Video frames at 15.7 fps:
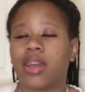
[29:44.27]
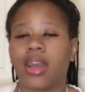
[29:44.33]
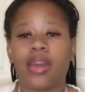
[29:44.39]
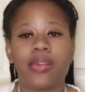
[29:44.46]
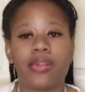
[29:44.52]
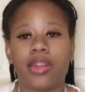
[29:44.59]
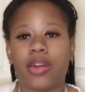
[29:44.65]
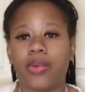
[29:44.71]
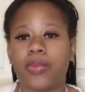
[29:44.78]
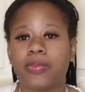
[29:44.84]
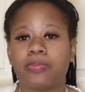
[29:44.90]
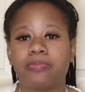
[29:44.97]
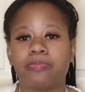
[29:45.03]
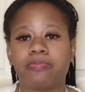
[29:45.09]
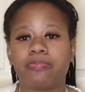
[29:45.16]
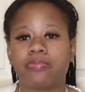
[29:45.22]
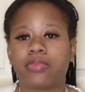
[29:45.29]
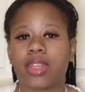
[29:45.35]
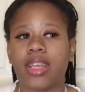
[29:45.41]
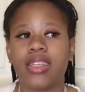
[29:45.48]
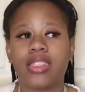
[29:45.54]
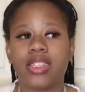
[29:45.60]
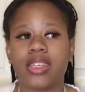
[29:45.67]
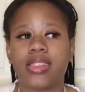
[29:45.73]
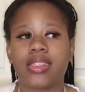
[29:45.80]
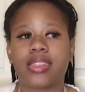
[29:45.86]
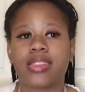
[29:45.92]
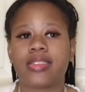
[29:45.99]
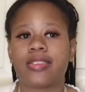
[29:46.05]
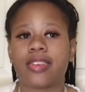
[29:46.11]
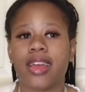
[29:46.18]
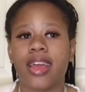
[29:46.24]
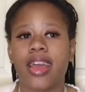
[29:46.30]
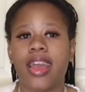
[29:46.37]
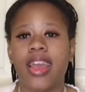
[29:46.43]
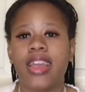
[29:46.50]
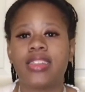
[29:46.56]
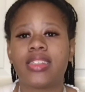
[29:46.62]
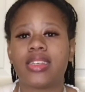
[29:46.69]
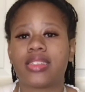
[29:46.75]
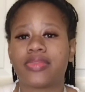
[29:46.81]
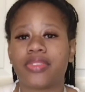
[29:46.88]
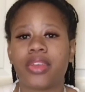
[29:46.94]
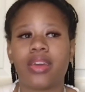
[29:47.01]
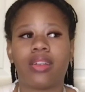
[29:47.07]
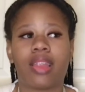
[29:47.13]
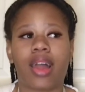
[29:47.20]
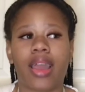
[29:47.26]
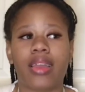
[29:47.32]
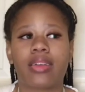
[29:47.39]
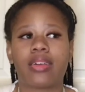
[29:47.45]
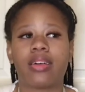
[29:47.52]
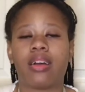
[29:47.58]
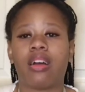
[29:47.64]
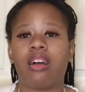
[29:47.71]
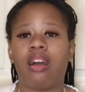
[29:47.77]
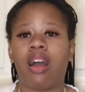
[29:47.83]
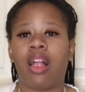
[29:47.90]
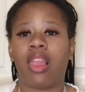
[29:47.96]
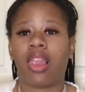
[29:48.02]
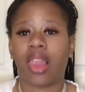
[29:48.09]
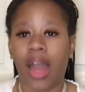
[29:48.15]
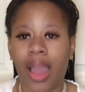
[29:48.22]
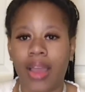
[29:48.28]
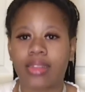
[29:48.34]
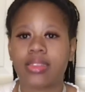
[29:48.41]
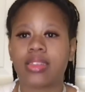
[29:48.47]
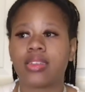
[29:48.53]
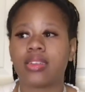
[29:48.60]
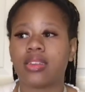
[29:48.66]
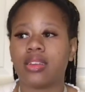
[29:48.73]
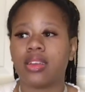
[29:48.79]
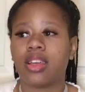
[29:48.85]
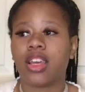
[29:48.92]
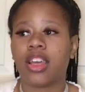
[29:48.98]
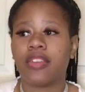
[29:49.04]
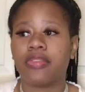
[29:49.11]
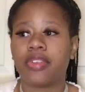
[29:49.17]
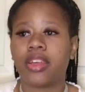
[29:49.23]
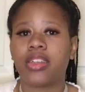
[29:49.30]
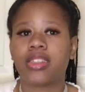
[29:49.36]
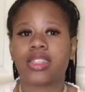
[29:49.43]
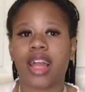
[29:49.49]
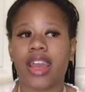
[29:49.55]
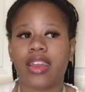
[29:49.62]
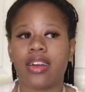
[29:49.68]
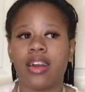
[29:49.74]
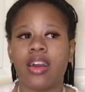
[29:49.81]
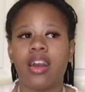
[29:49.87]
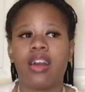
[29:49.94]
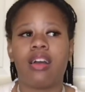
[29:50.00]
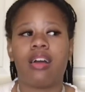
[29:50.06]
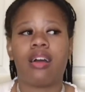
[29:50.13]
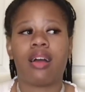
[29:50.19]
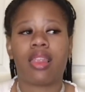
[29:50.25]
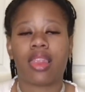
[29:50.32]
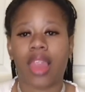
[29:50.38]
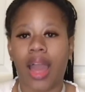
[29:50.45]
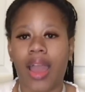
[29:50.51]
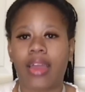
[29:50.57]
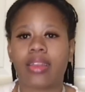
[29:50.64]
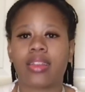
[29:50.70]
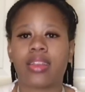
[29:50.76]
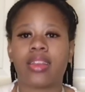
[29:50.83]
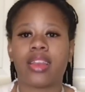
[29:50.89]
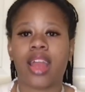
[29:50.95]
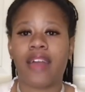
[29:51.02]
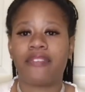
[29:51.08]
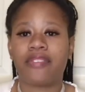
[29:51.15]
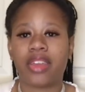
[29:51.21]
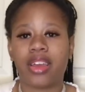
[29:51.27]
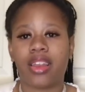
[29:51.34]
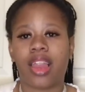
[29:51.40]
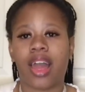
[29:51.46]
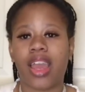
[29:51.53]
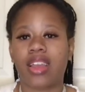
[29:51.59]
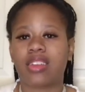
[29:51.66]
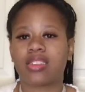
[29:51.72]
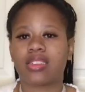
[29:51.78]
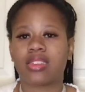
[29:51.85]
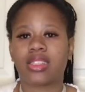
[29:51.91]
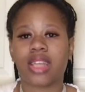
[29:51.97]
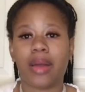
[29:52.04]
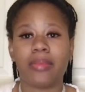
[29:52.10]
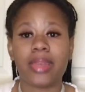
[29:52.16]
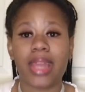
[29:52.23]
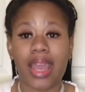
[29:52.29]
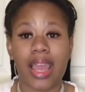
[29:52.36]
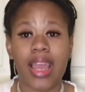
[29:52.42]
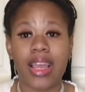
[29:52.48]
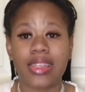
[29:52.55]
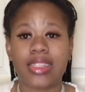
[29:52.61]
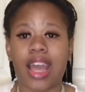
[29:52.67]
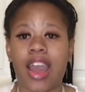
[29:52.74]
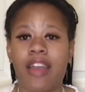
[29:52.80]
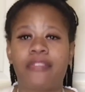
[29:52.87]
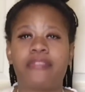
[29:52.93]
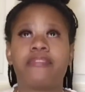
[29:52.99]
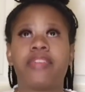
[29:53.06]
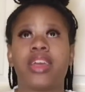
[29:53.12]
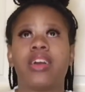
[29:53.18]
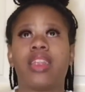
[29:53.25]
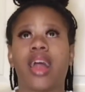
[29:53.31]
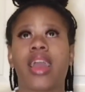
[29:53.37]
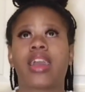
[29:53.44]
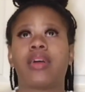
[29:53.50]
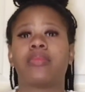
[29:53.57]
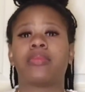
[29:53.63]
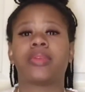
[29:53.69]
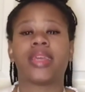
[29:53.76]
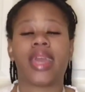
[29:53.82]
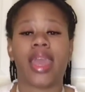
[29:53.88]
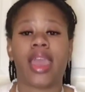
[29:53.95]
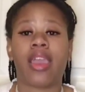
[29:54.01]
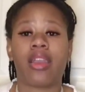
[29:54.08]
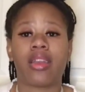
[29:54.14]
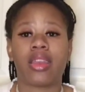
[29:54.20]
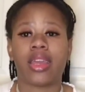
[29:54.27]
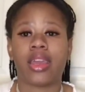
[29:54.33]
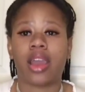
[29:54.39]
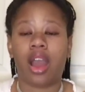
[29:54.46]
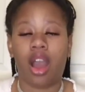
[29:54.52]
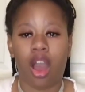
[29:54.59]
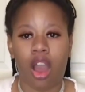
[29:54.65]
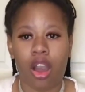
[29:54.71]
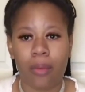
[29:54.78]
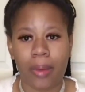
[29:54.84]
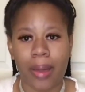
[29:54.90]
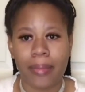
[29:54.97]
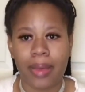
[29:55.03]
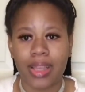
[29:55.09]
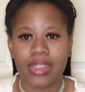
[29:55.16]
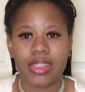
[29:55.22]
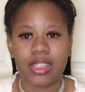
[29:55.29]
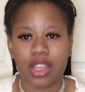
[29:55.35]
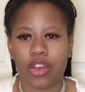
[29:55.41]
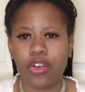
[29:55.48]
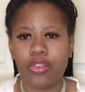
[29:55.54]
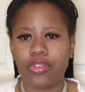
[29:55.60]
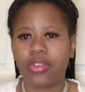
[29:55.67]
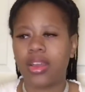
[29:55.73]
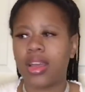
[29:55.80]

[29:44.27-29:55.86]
I don't know. It just feels like a lot. It feels like a lot. And I feel like some days I feel like I'm carrying it all by myself.